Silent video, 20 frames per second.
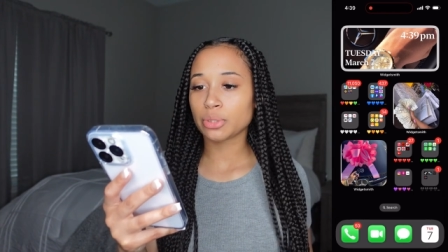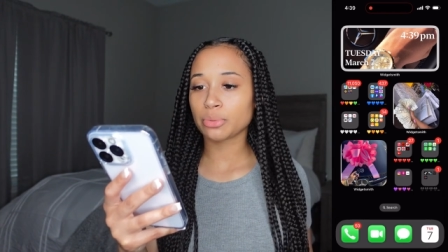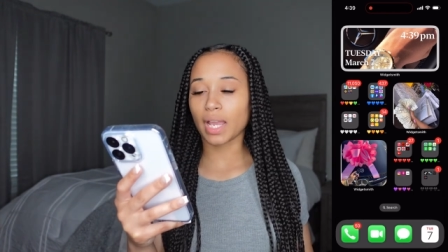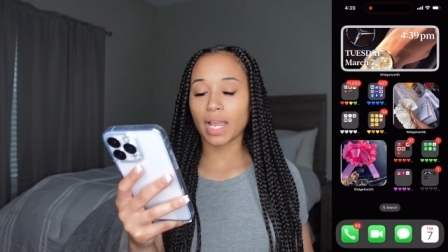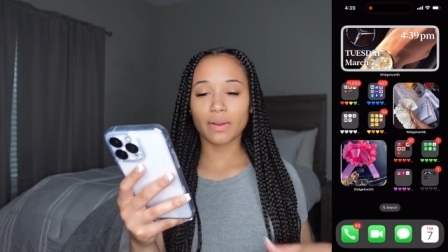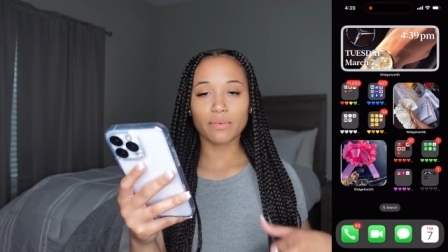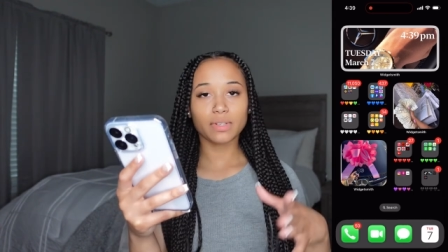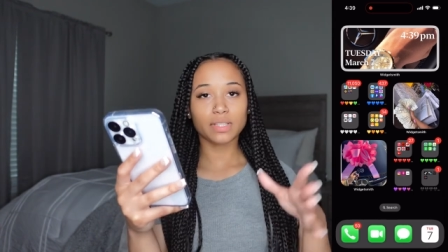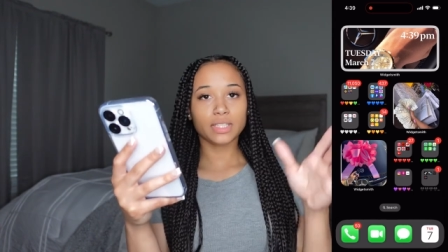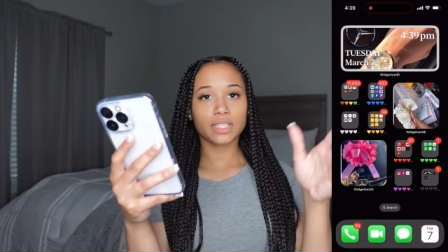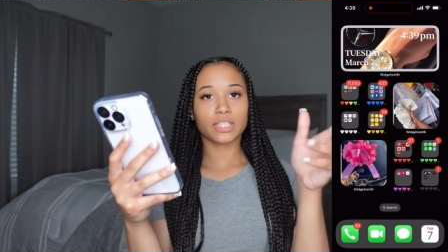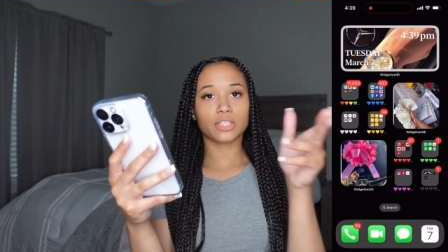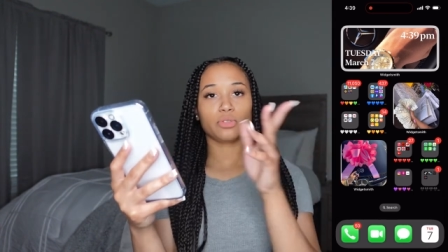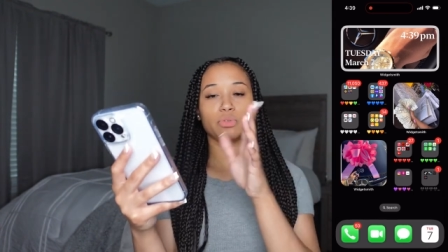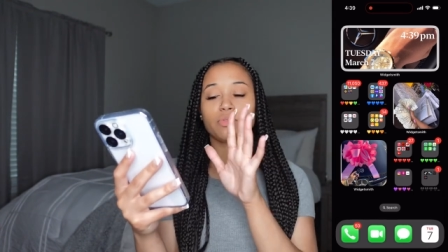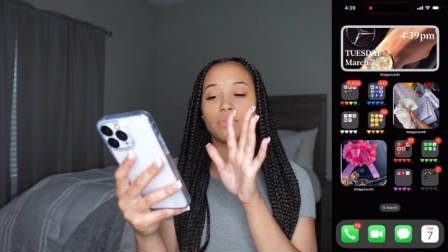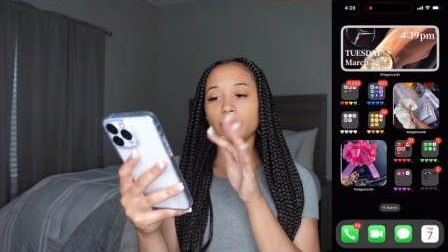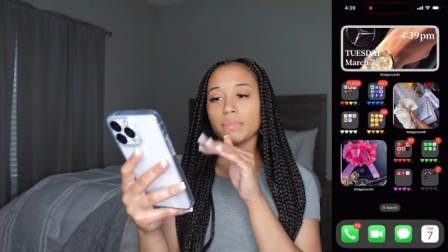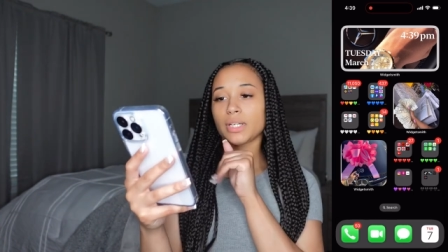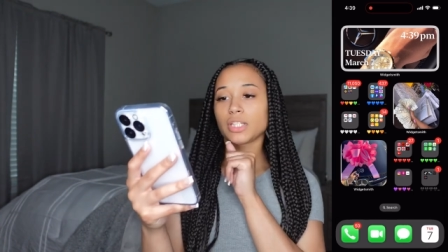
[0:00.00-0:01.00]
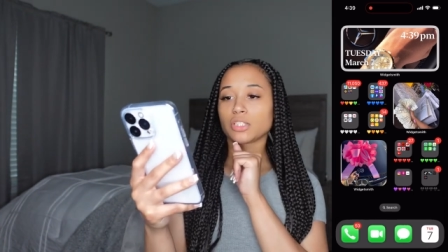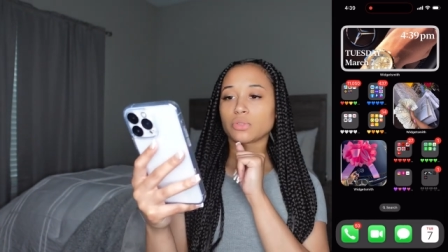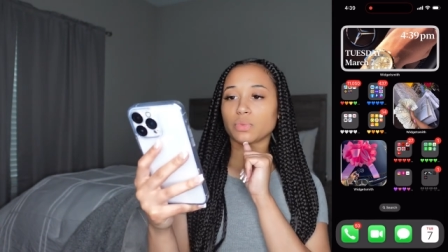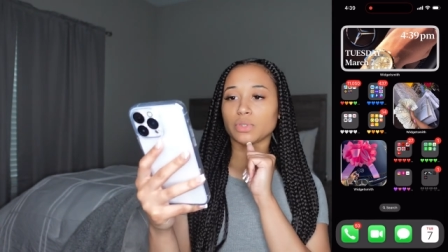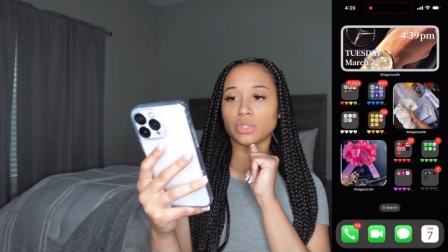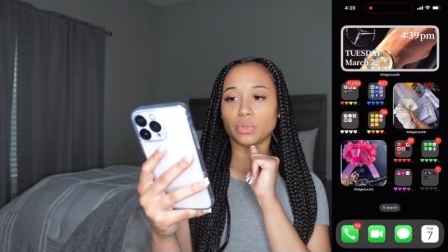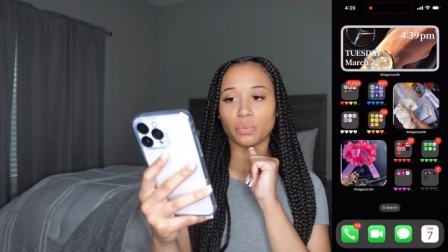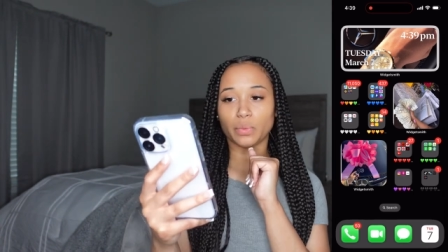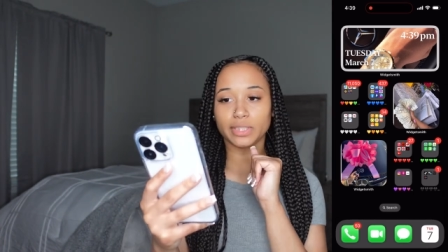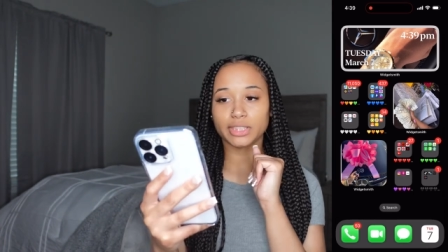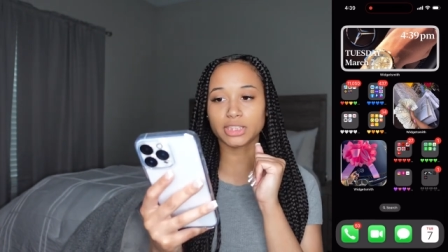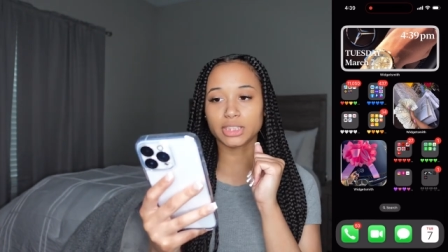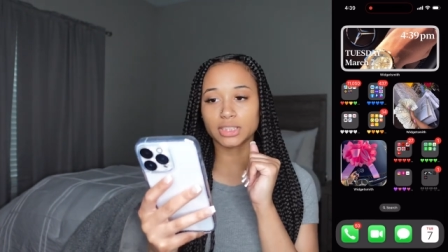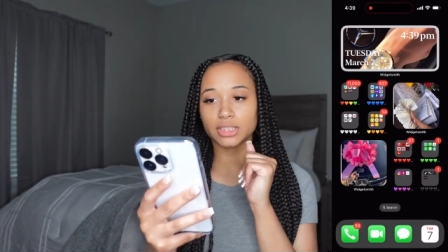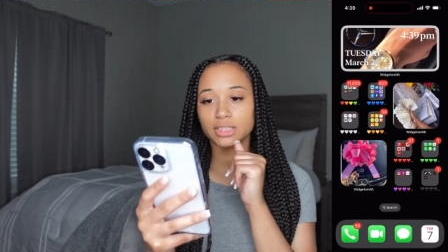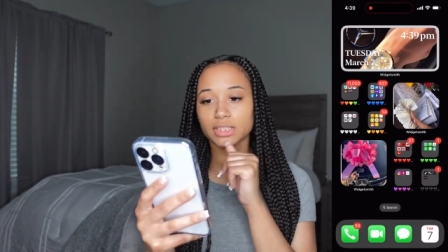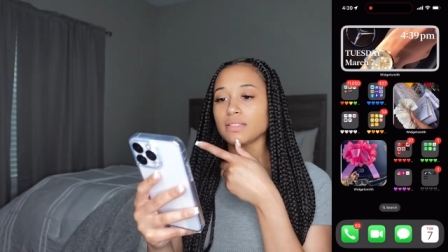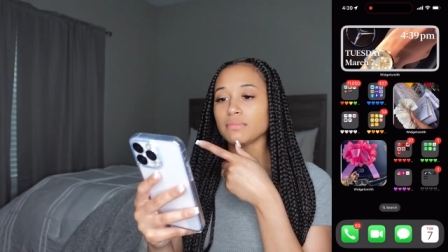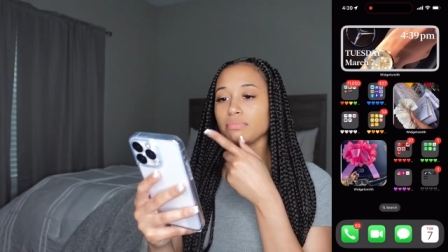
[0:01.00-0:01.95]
I really didn't do much with the widgets.